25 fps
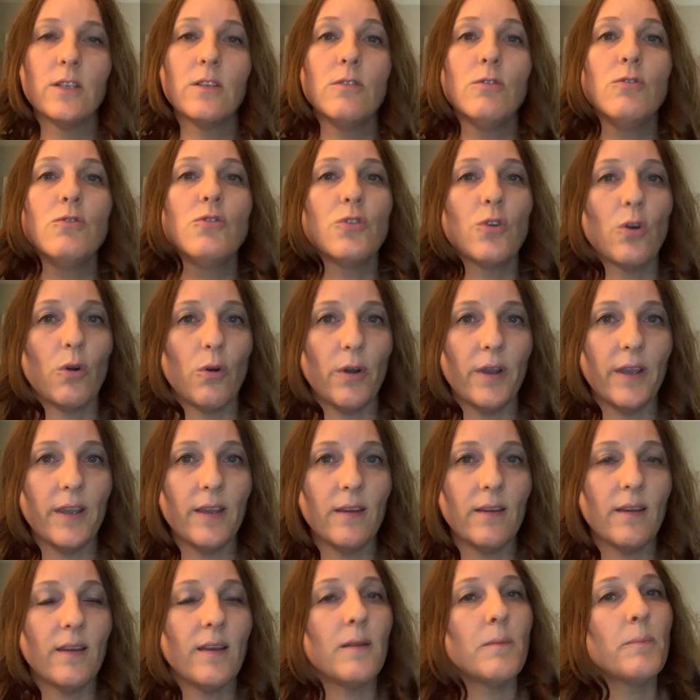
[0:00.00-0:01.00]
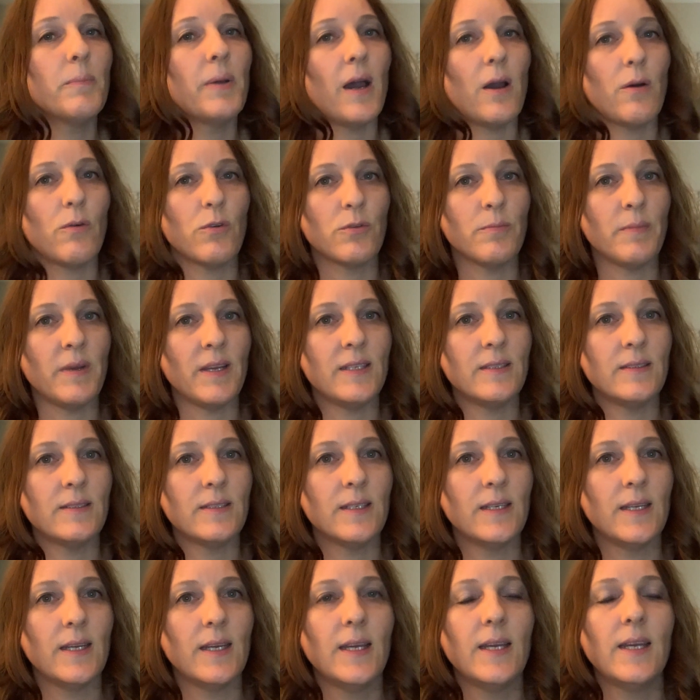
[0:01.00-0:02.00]
joy, empowerment,
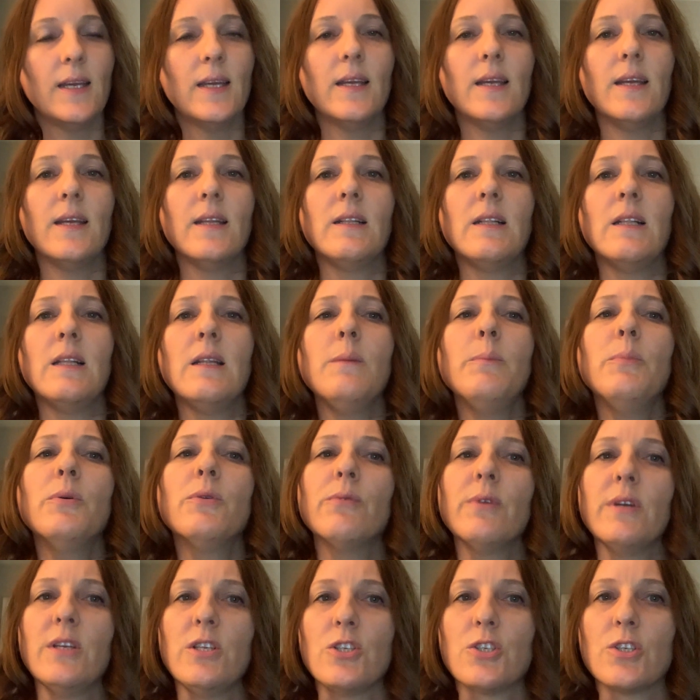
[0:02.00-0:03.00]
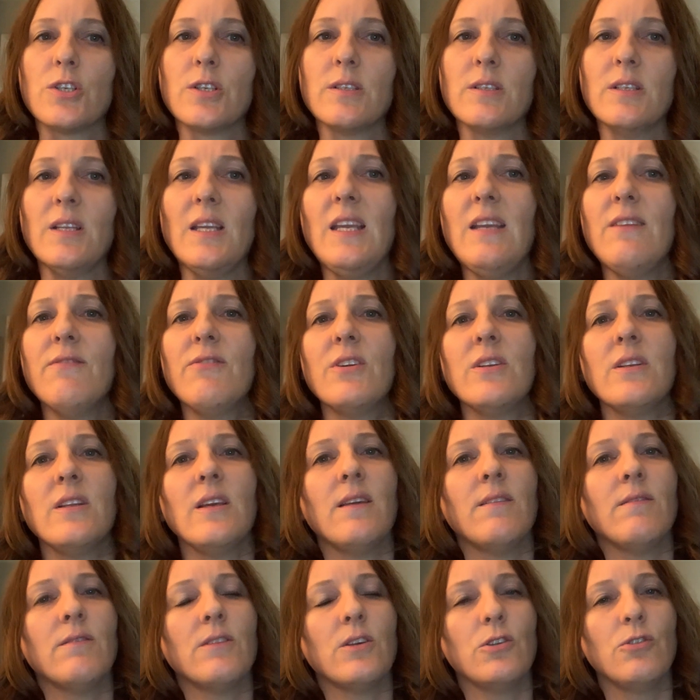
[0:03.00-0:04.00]
and liberation even
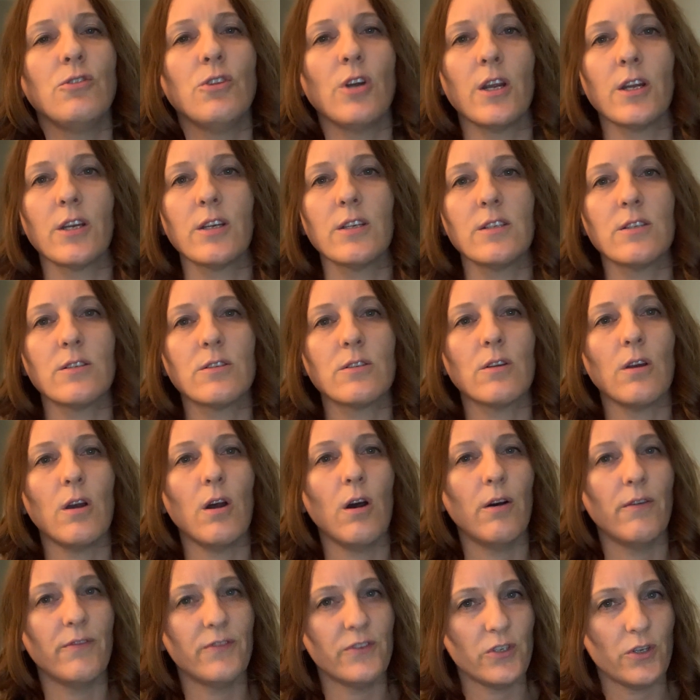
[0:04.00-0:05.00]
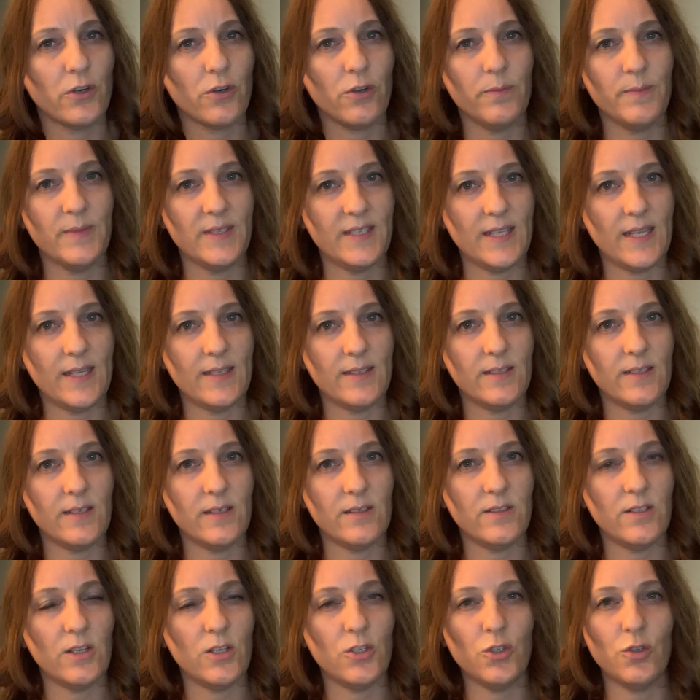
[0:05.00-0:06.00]
in the darkest of
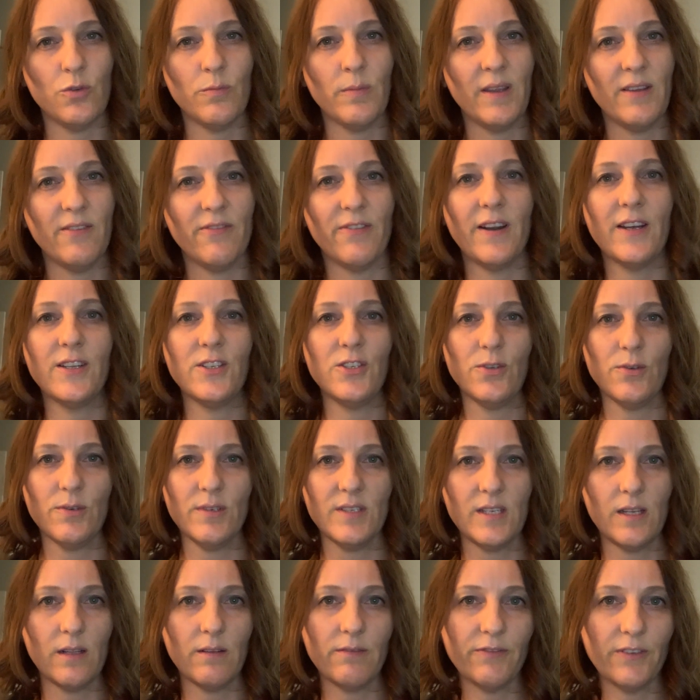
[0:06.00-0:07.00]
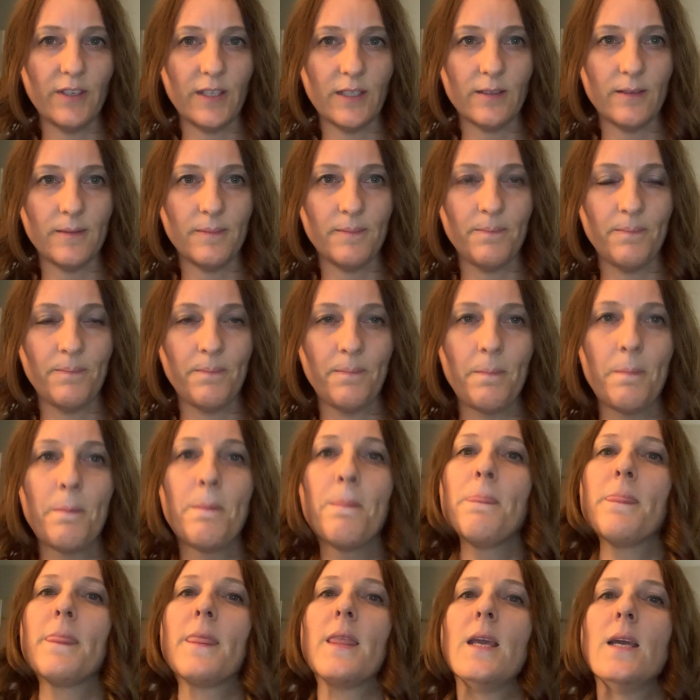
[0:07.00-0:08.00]
circumstances that you may find yourself in.
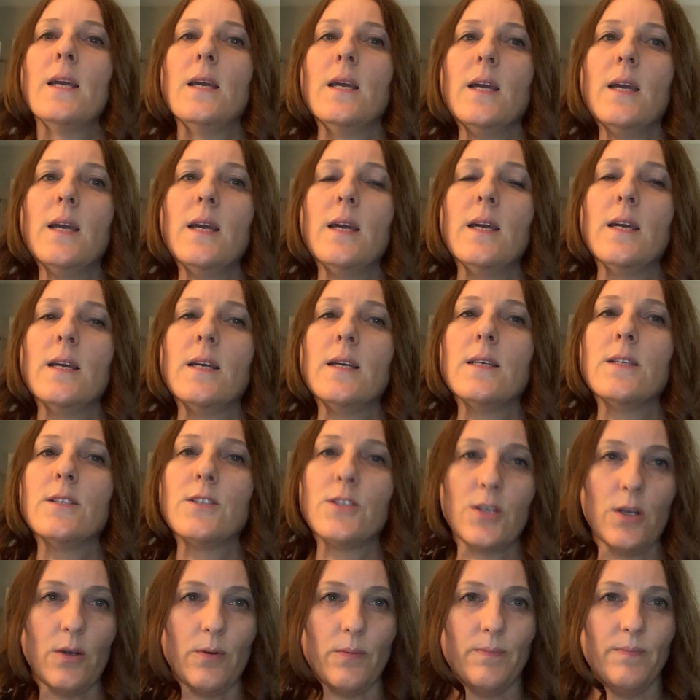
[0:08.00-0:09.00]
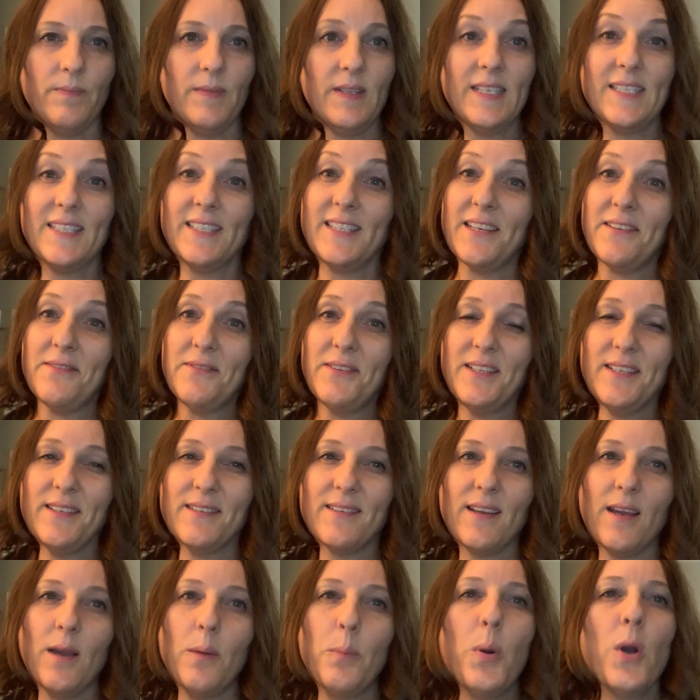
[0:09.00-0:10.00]
So let's dive in.
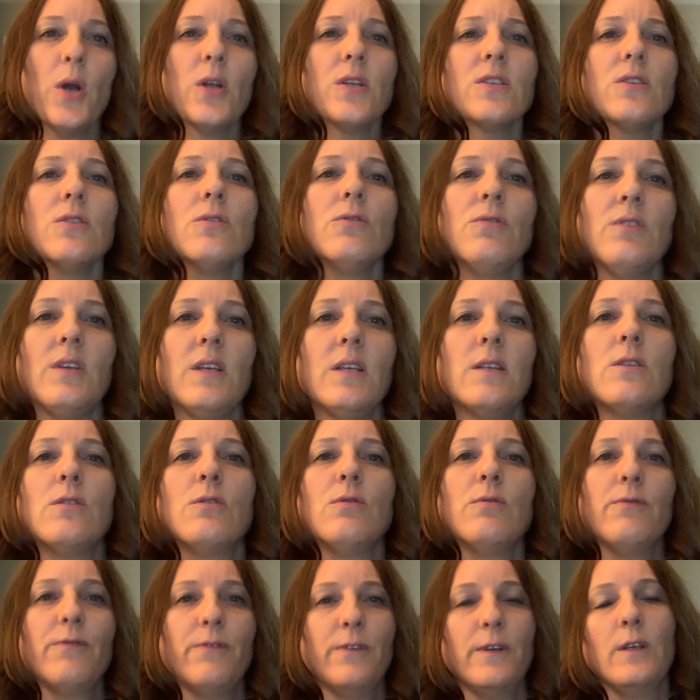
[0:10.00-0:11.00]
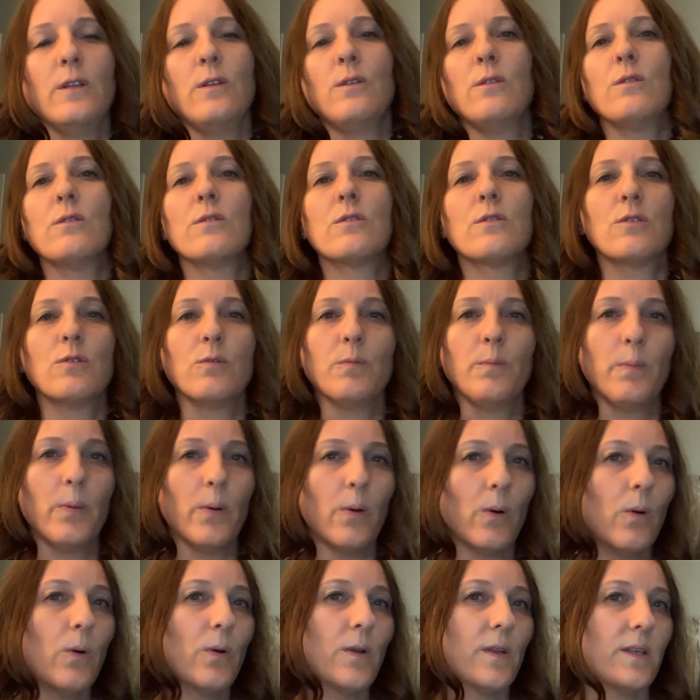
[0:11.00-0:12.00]
A person needs to feel
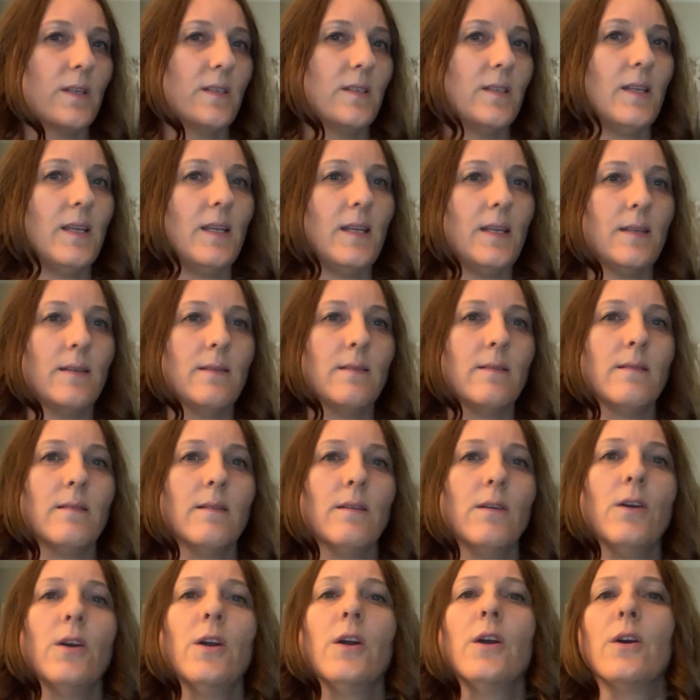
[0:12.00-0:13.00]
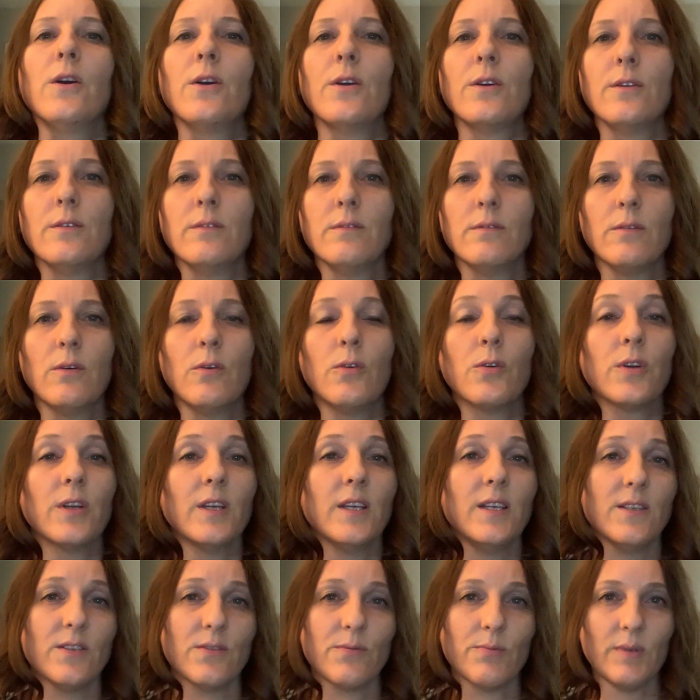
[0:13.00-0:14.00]
supported in her or
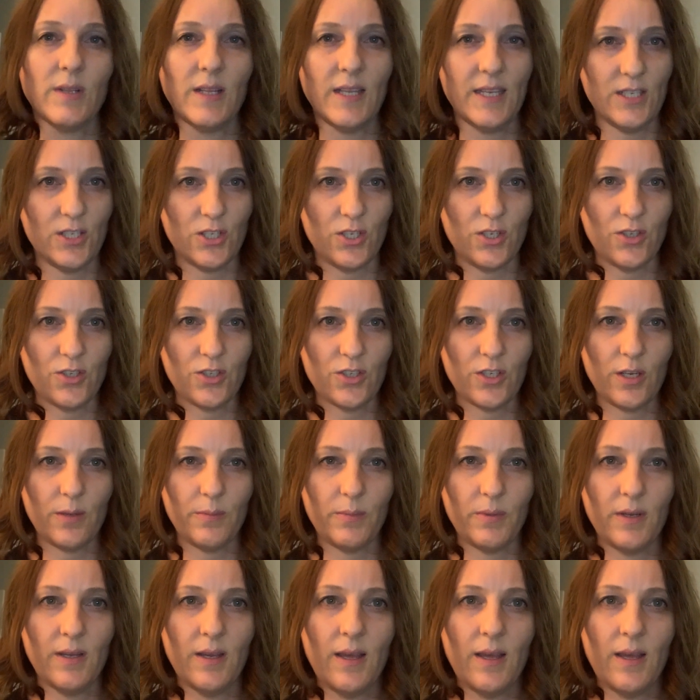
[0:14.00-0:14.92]
his relationship.